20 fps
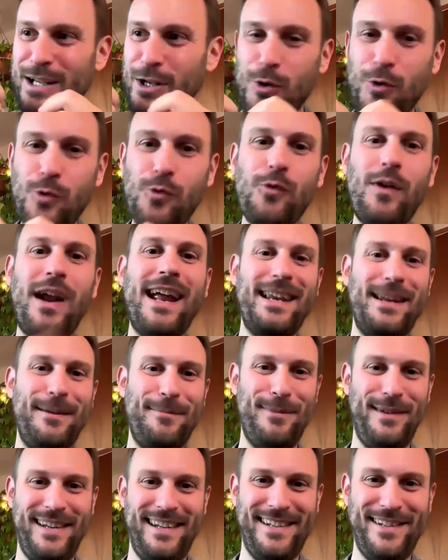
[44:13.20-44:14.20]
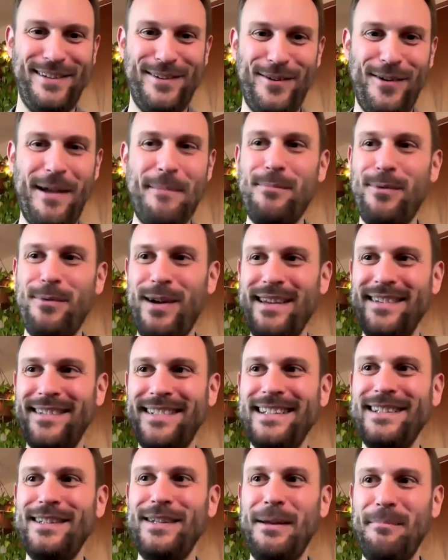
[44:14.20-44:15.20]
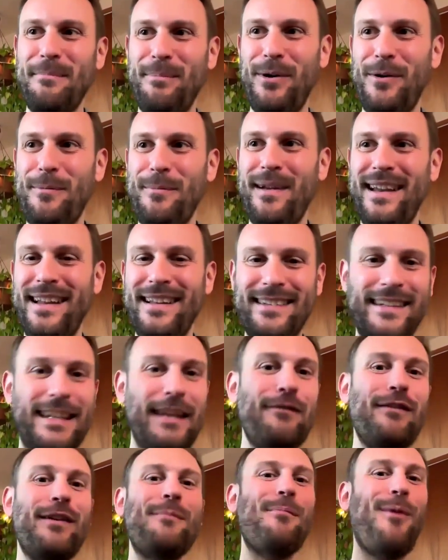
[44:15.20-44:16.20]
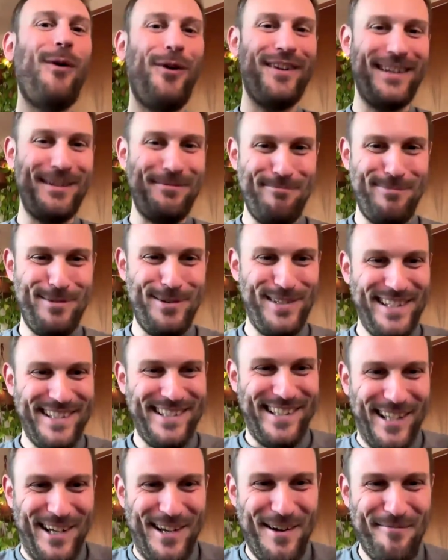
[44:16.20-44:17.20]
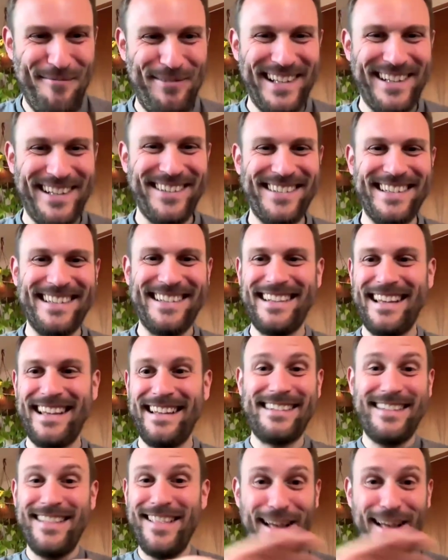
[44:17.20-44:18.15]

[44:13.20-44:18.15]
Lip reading: incredibly, embracing the impermanence even more than Buddhism because it says